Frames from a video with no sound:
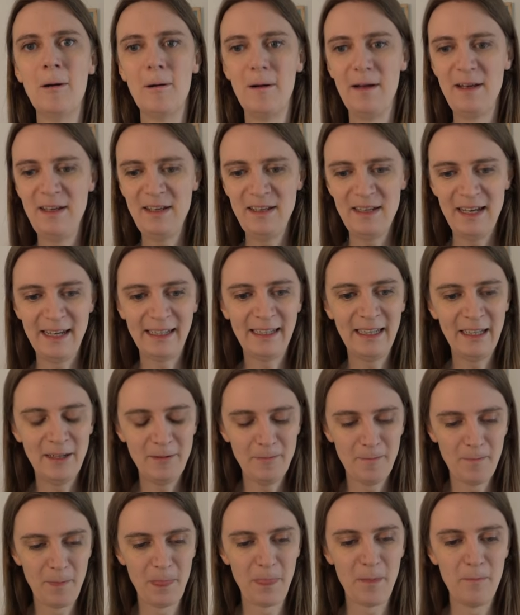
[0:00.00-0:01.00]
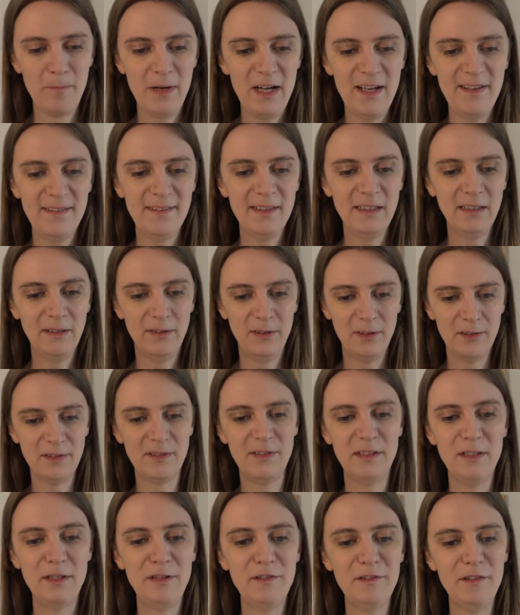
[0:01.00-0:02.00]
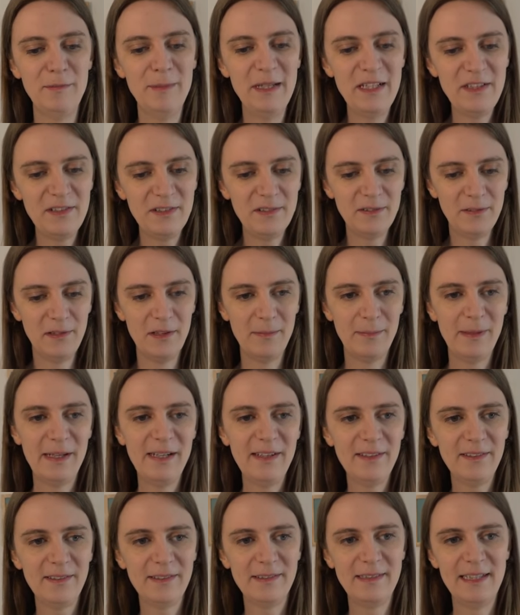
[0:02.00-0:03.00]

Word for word: Uh, again, passing on the information to the players